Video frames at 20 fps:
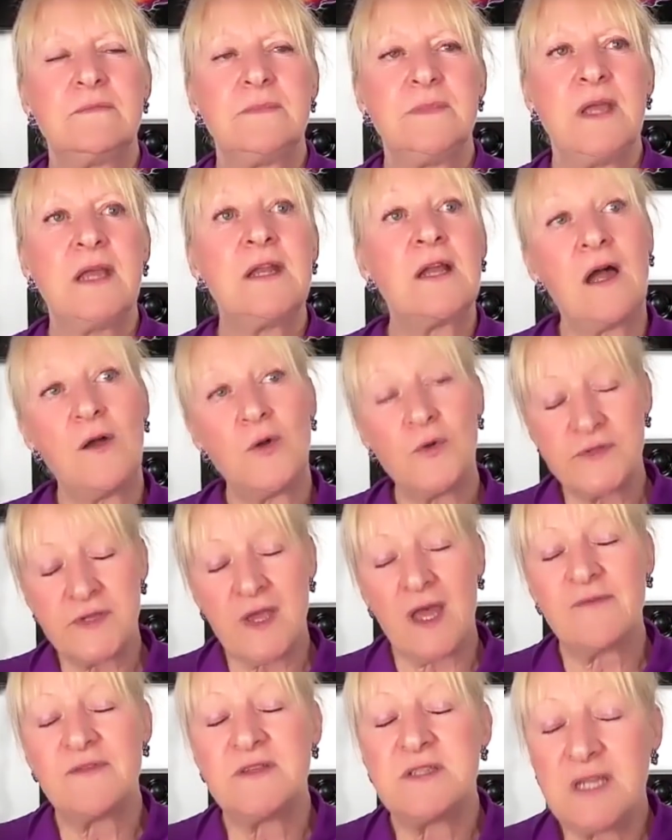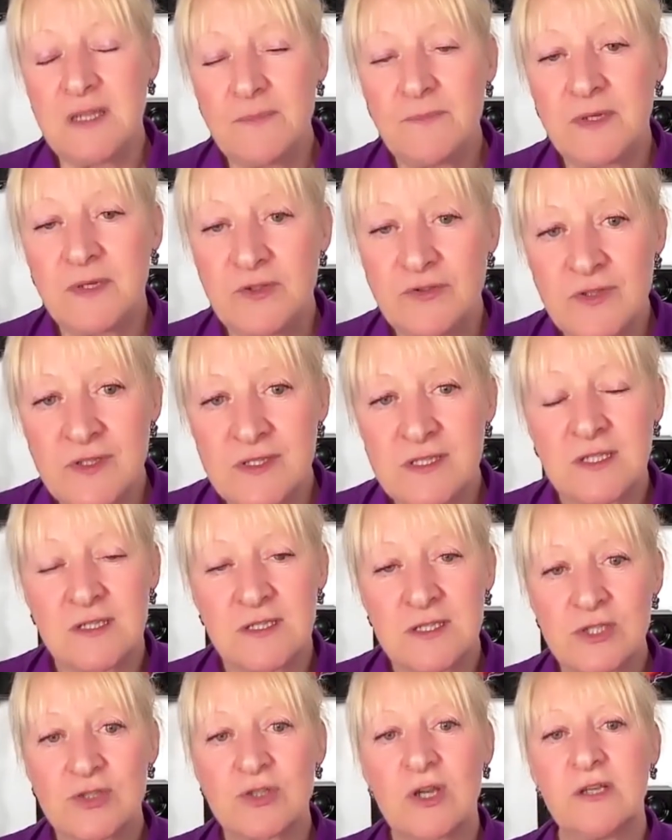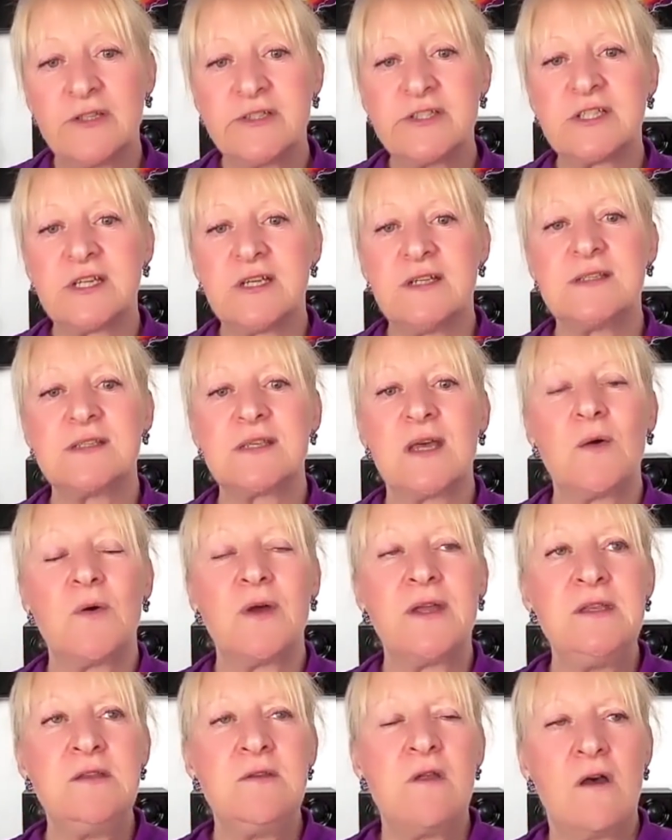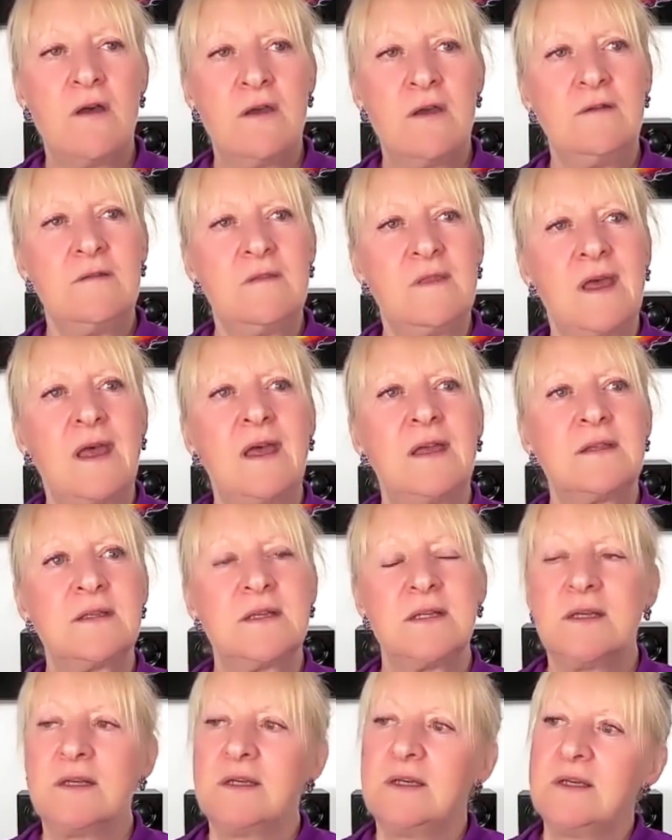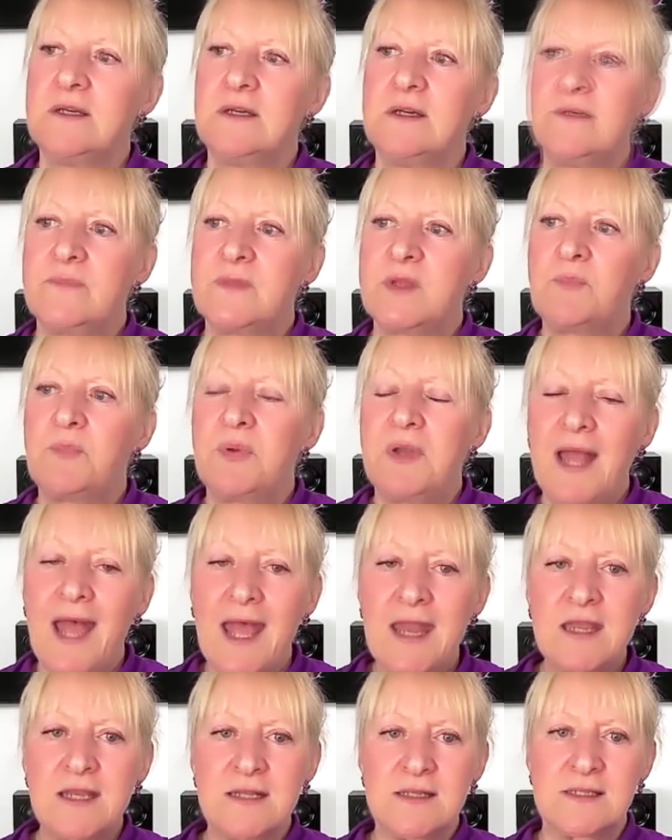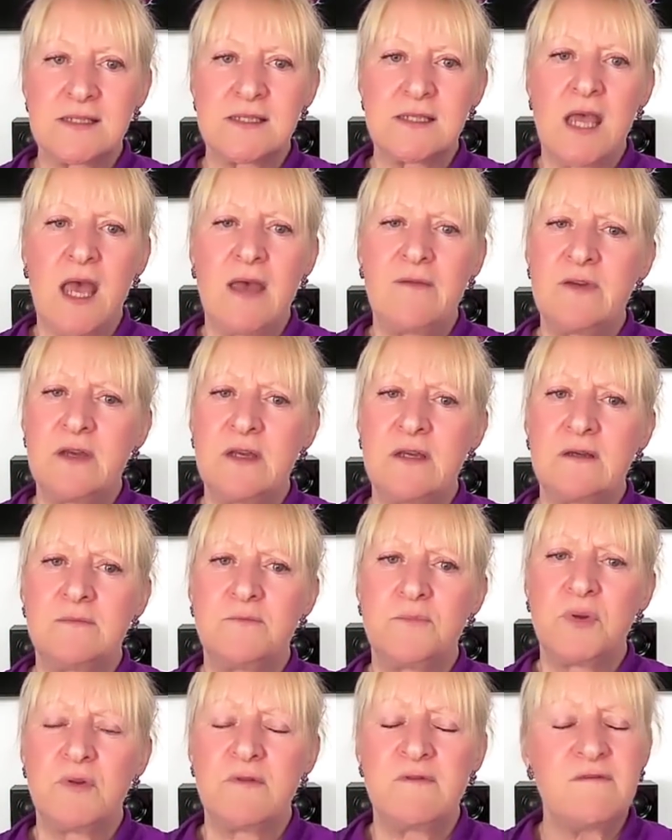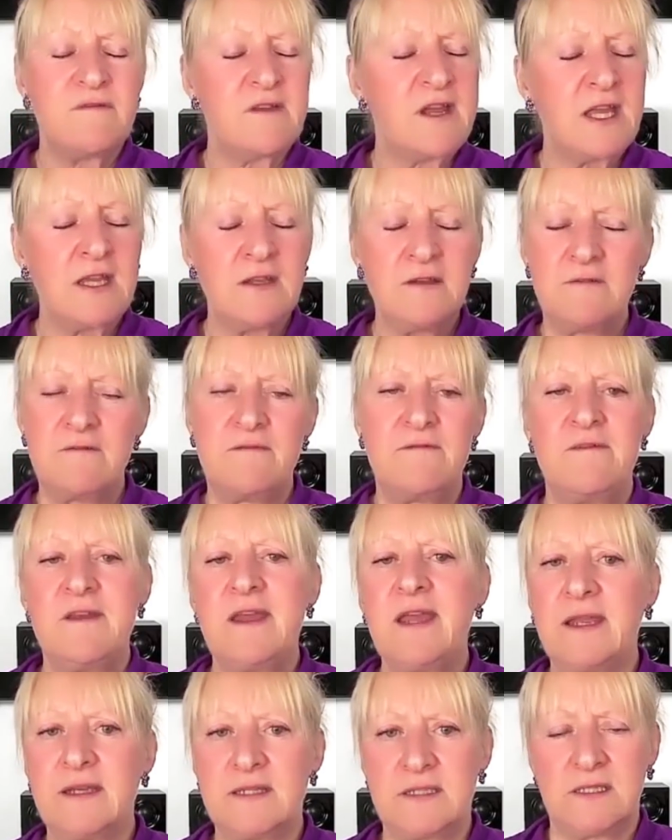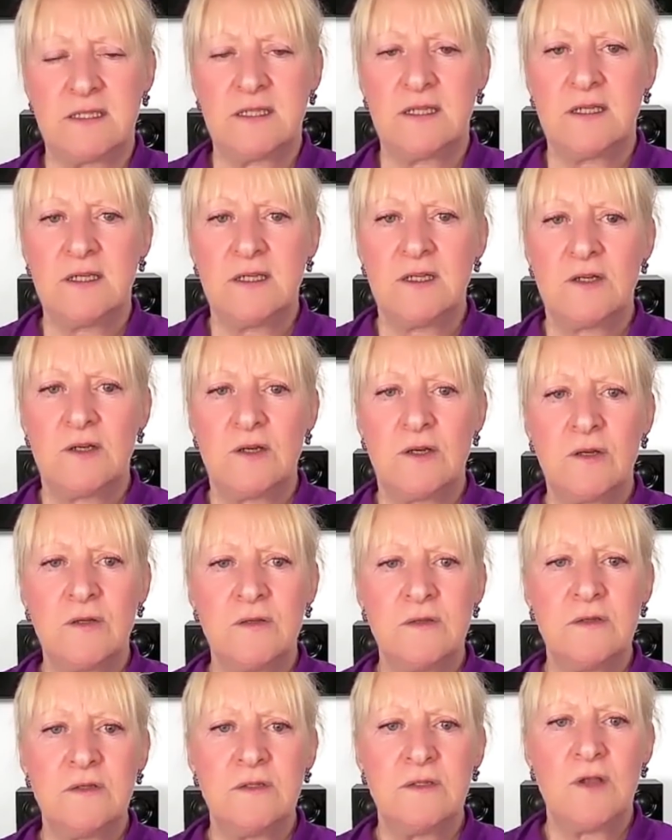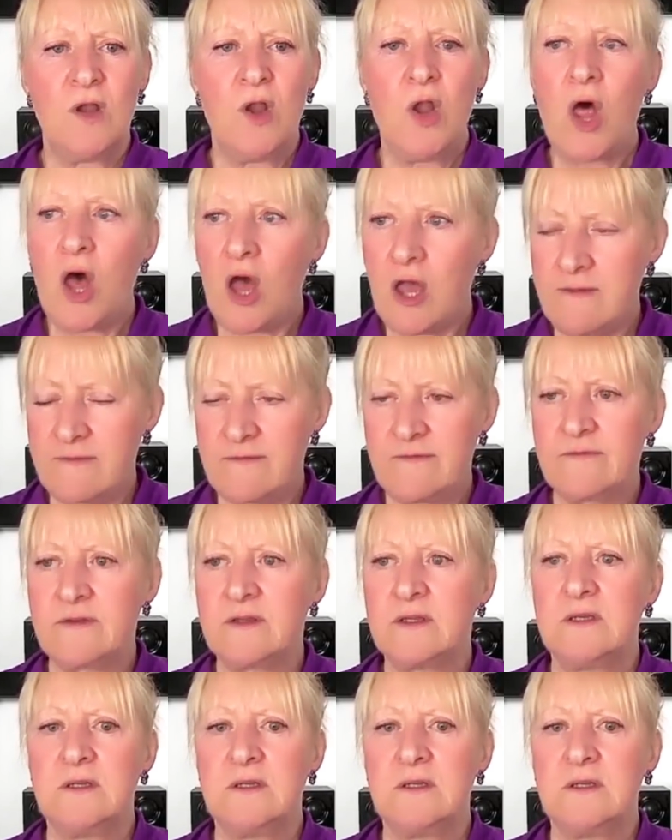And I also have a deep interest in astrology. So I know that the planets have a profound effect on life